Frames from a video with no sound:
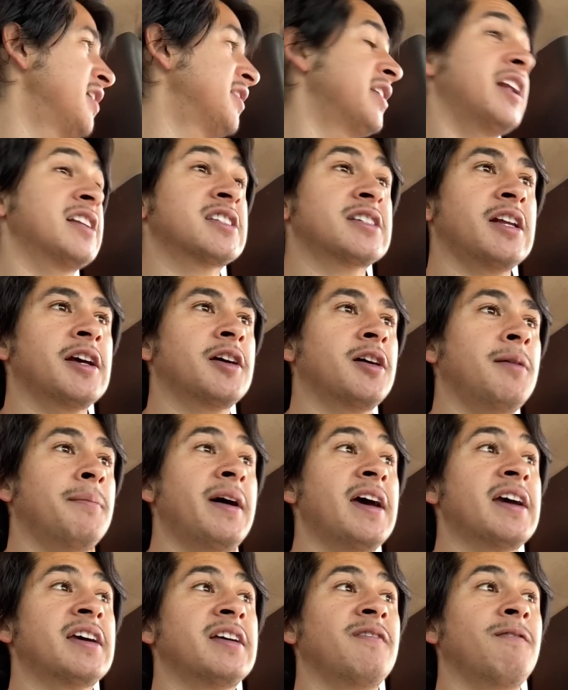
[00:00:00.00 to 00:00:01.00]
then it's going to come
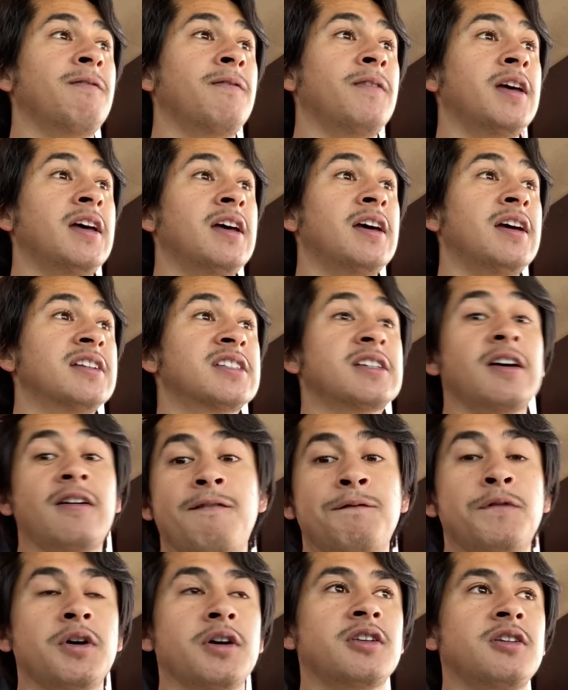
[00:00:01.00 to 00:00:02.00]
back and it's going
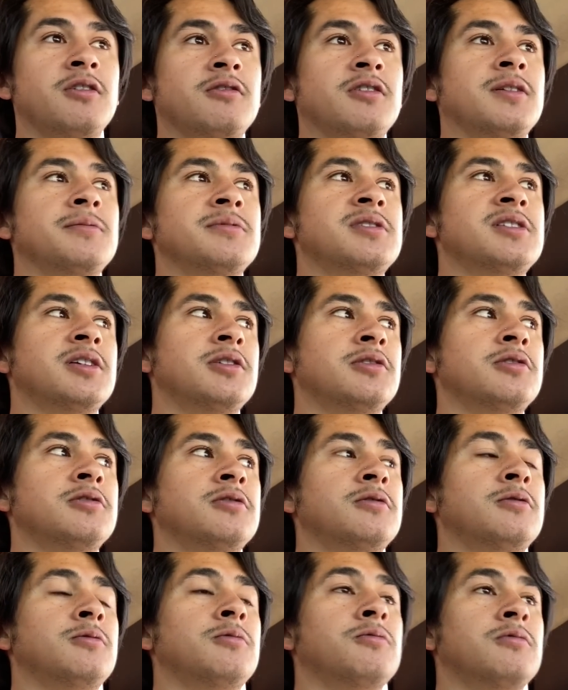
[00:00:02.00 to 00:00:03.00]
to fuck you up. So
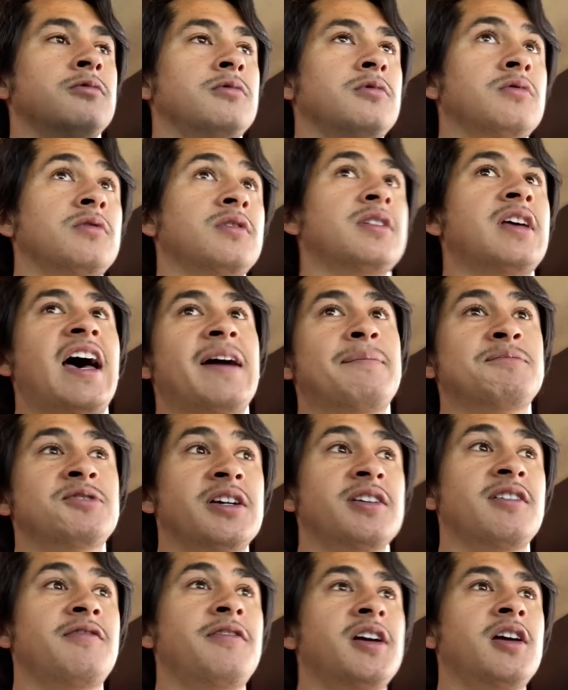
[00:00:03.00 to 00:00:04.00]
I'm trying
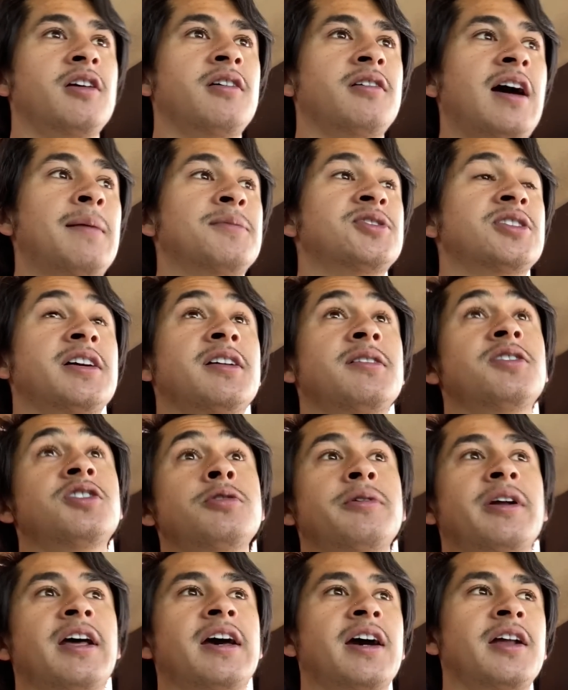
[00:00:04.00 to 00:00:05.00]
to do
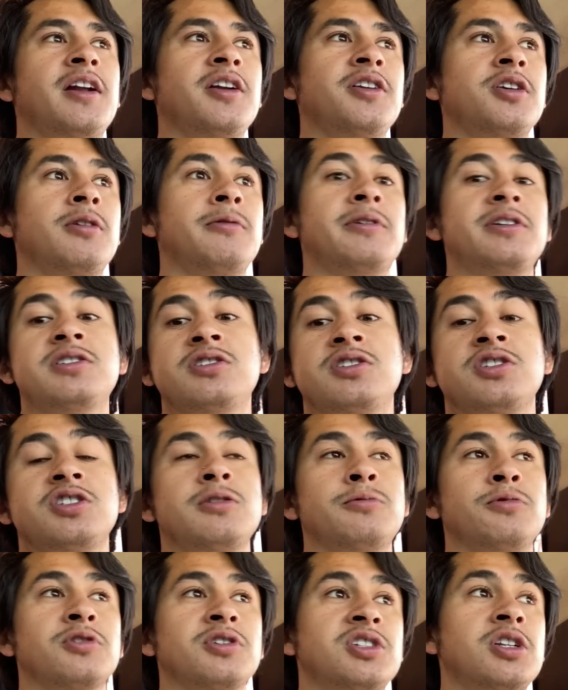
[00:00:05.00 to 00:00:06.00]
what I got to do, and you
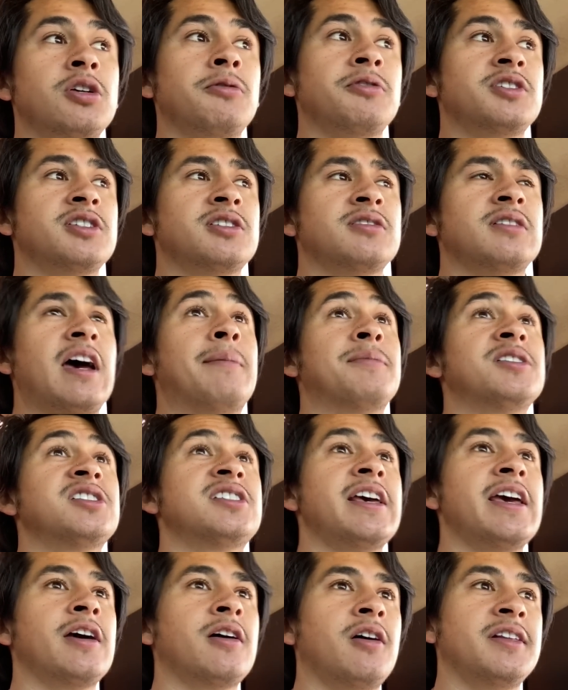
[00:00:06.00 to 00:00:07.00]
will too. And I'm just
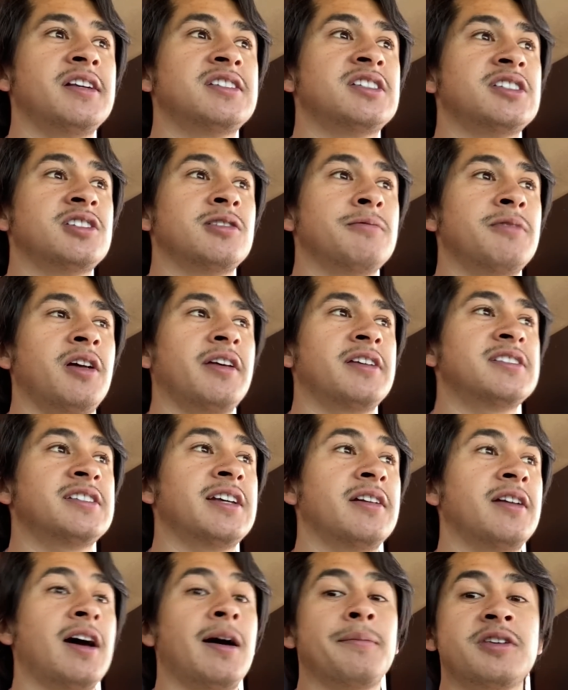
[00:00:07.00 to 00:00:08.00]
saying all this just to realize
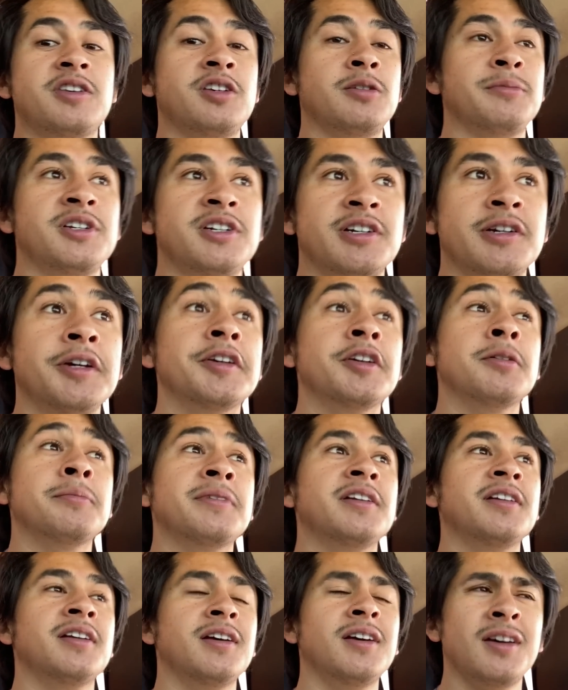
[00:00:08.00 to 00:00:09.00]
that I'm a human, you're a
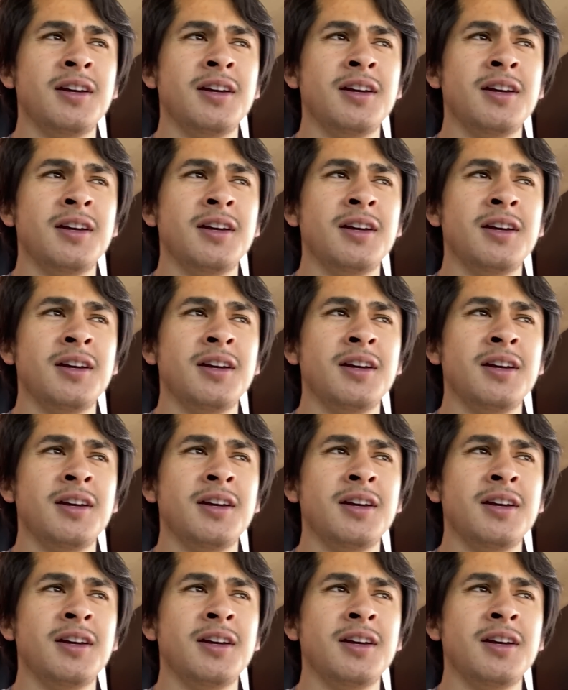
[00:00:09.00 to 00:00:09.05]
human.